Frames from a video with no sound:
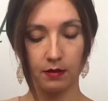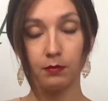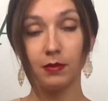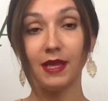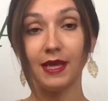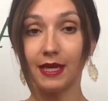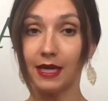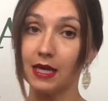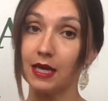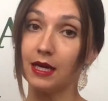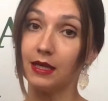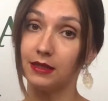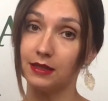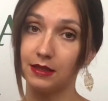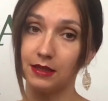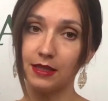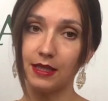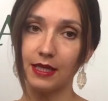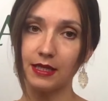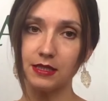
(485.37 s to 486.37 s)
black
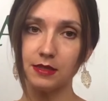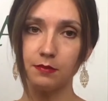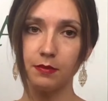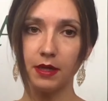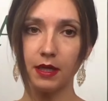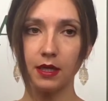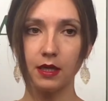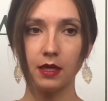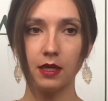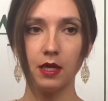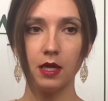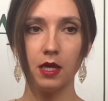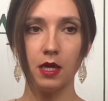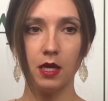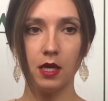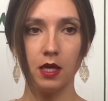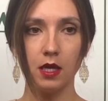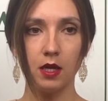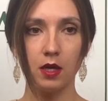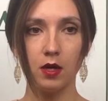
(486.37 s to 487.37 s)
cotton dust bag
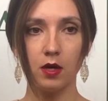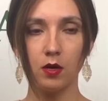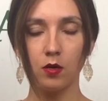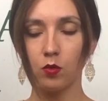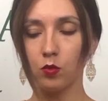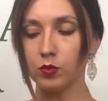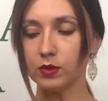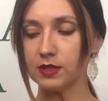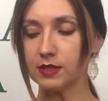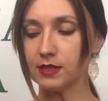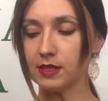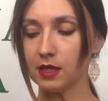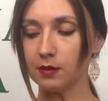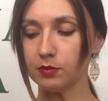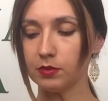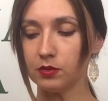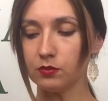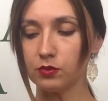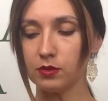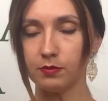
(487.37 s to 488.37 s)
with
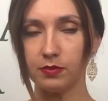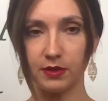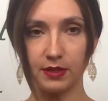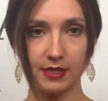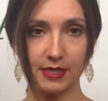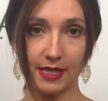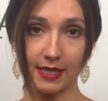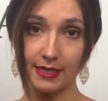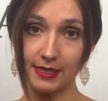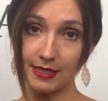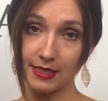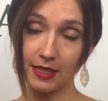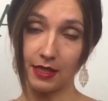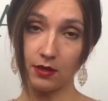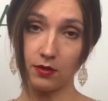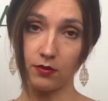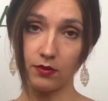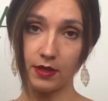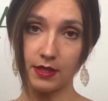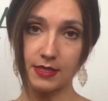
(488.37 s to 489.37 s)
double ribbon
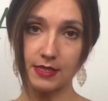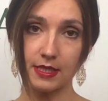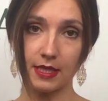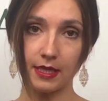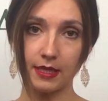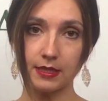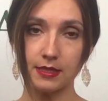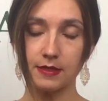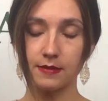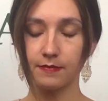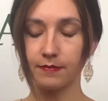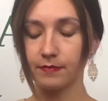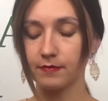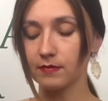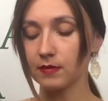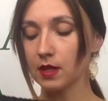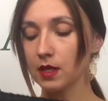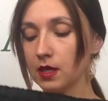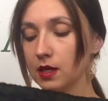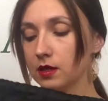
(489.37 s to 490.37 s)
tightening on the sides.
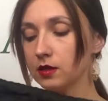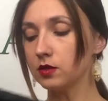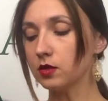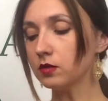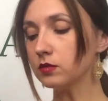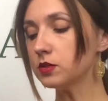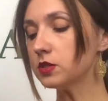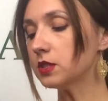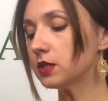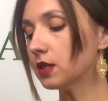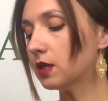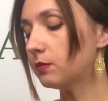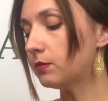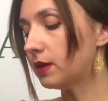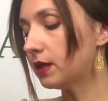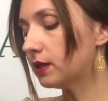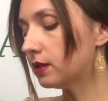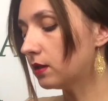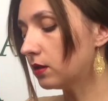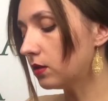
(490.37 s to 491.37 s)
Dolce &
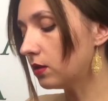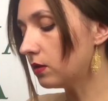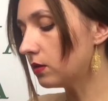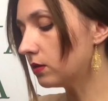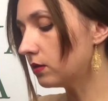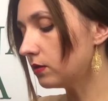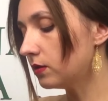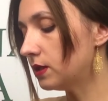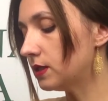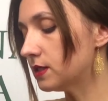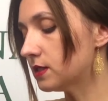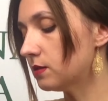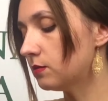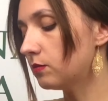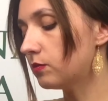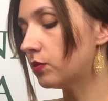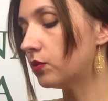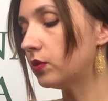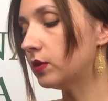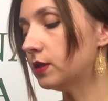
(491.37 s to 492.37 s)
Gabbana logo is
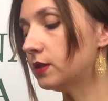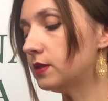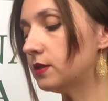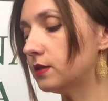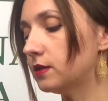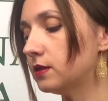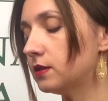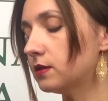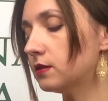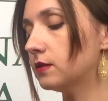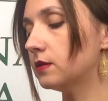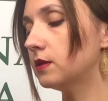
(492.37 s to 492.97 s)
embroidered